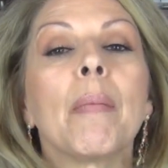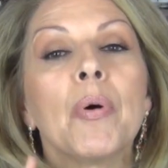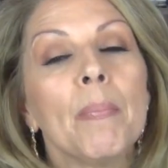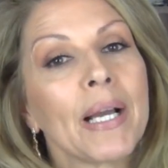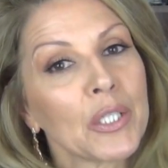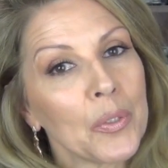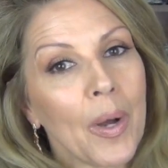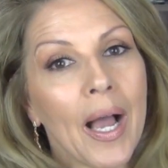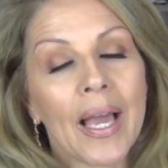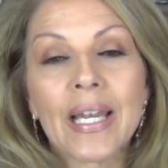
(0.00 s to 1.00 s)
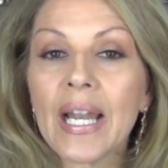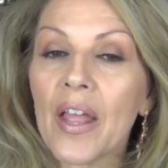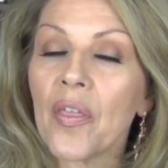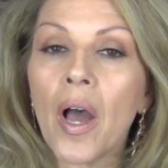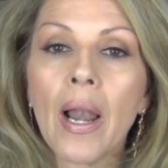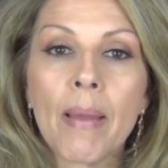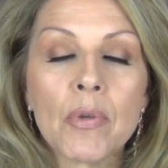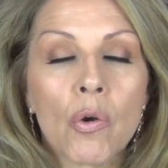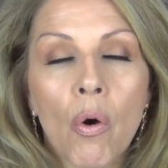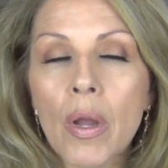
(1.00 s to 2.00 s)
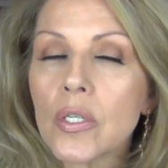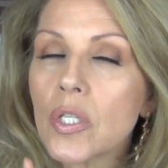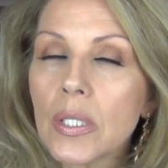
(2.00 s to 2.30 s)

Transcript: I put my glue on and I thought I'm going